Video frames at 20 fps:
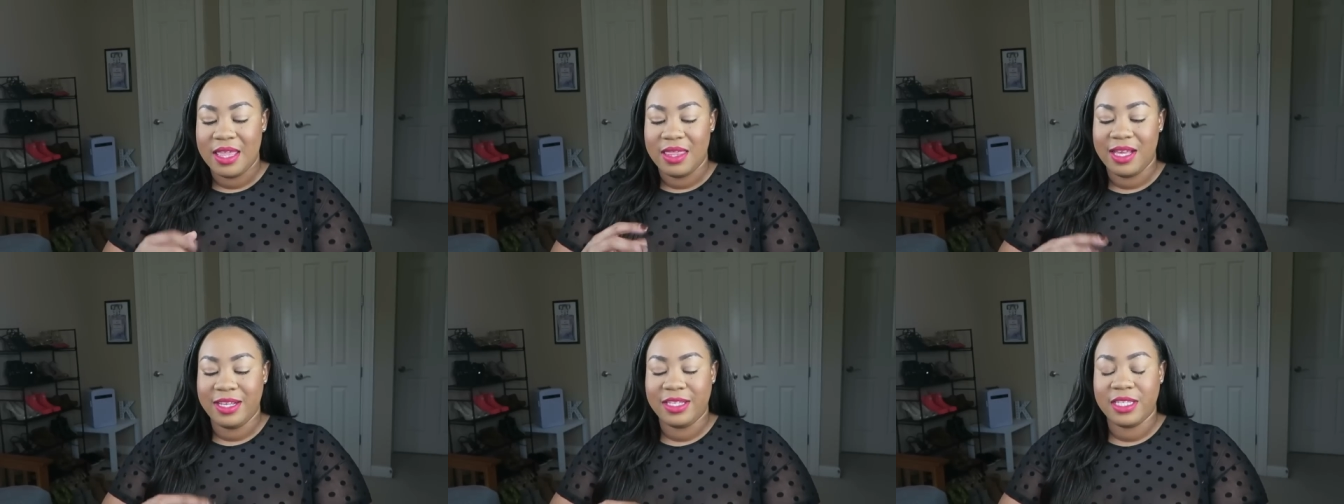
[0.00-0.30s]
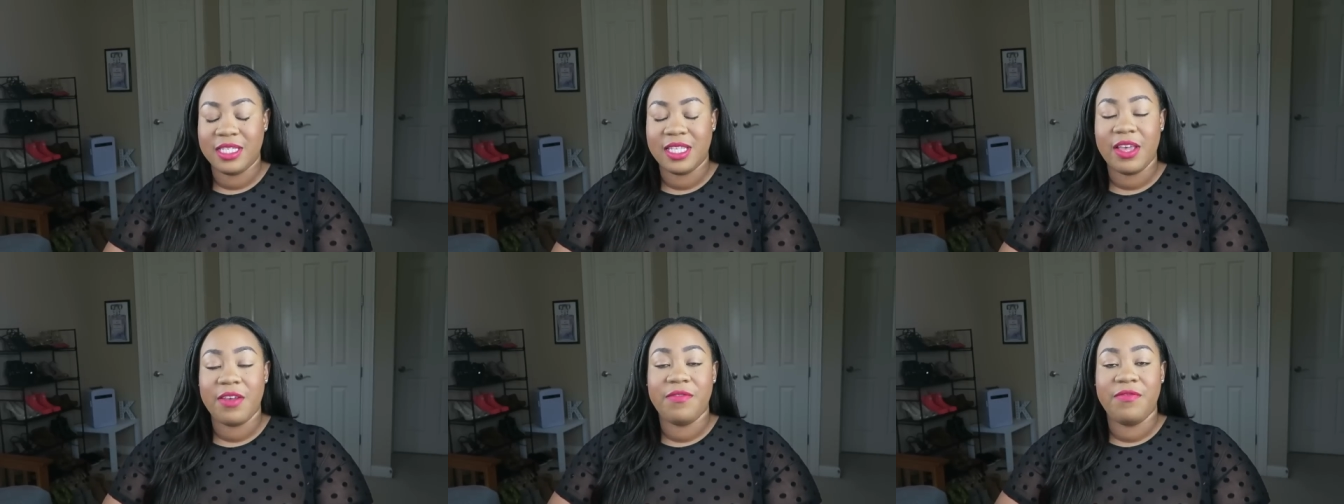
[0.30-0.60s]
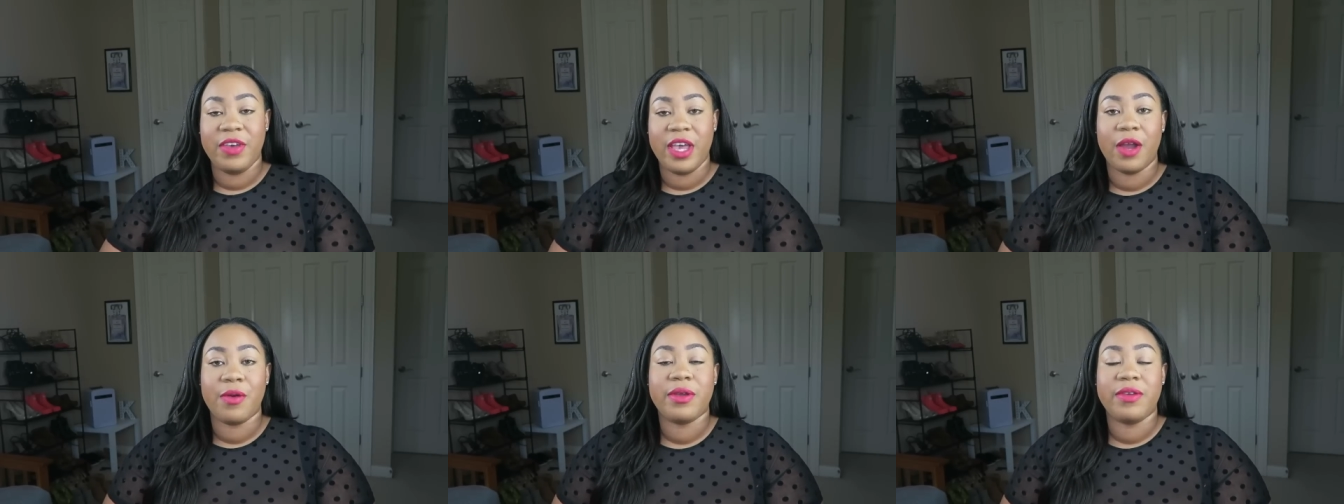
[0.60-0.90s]
This is a
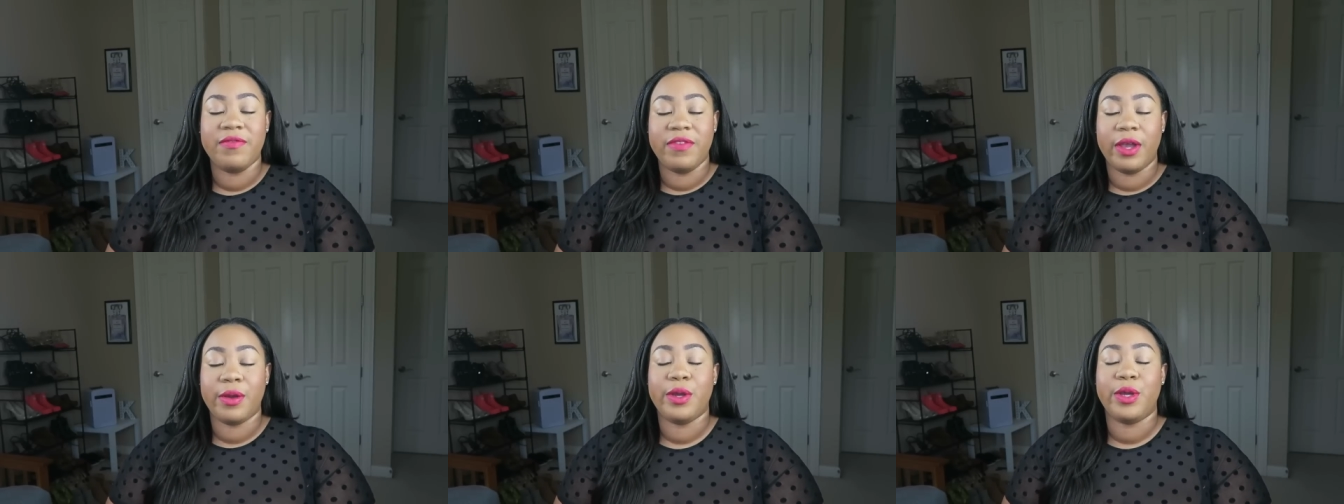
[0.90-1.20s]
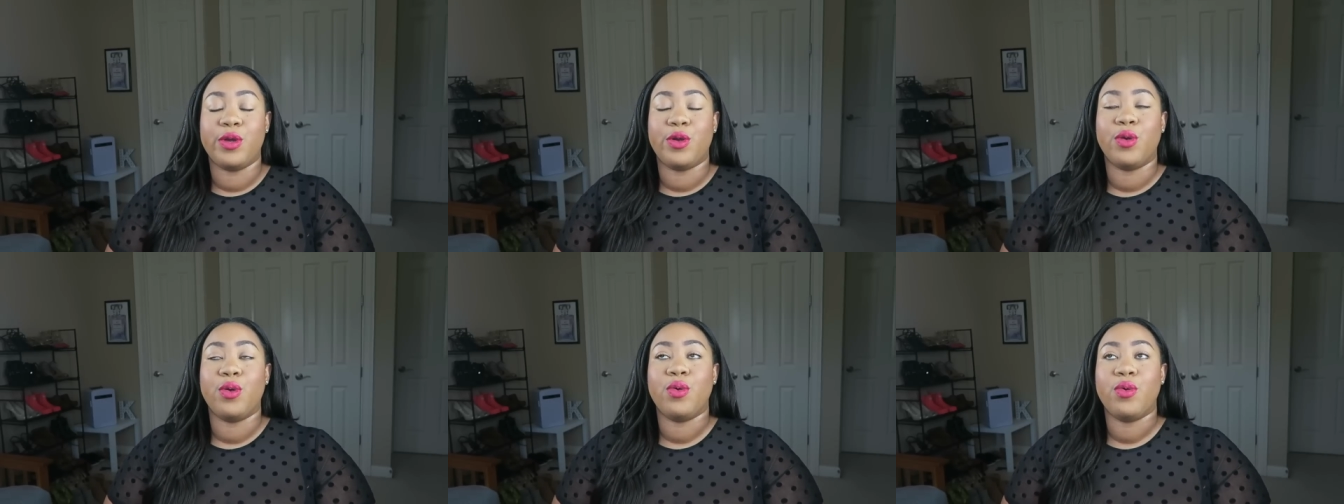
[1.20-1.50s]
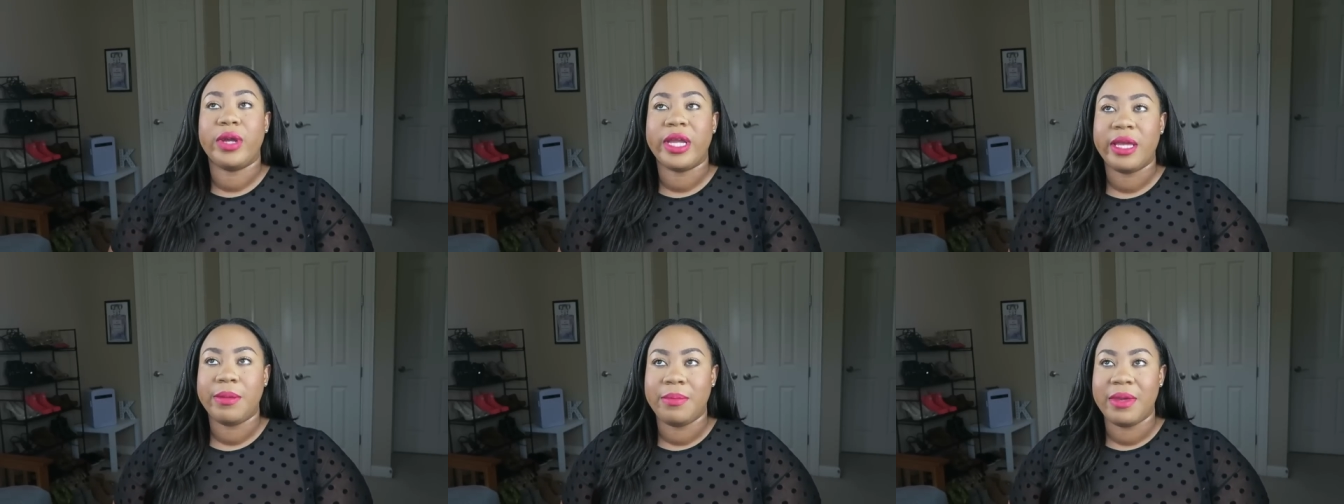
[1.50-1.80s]
very, very
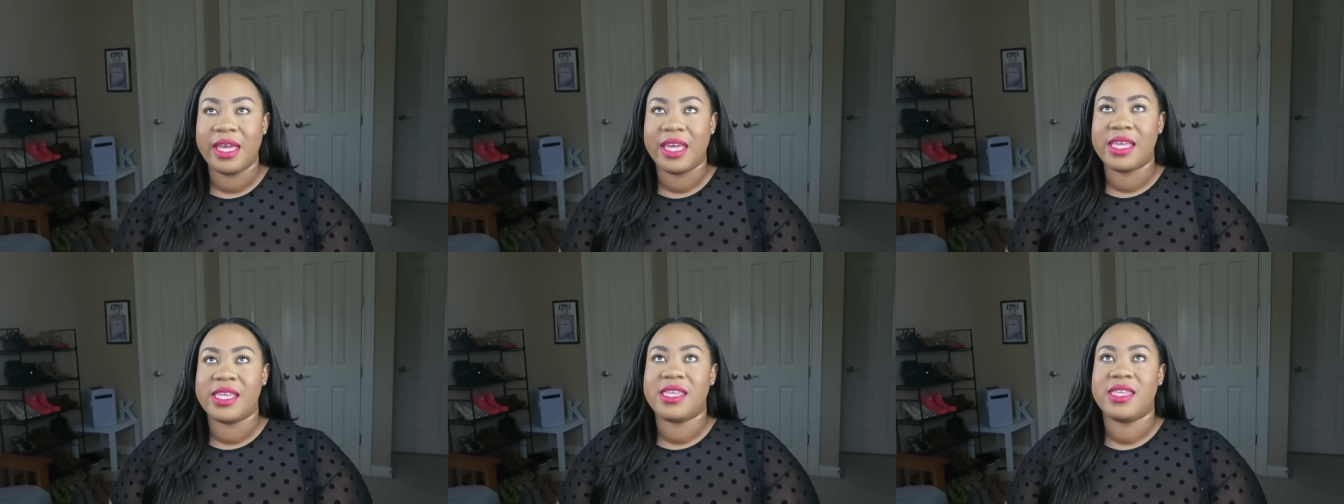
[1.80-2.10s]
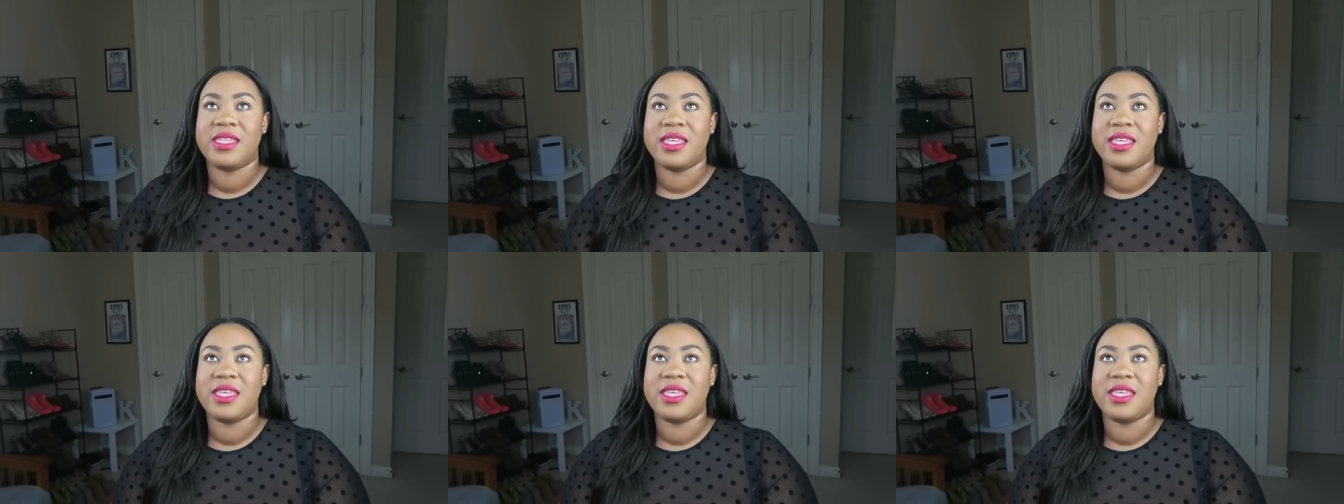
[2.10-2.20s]
creamy,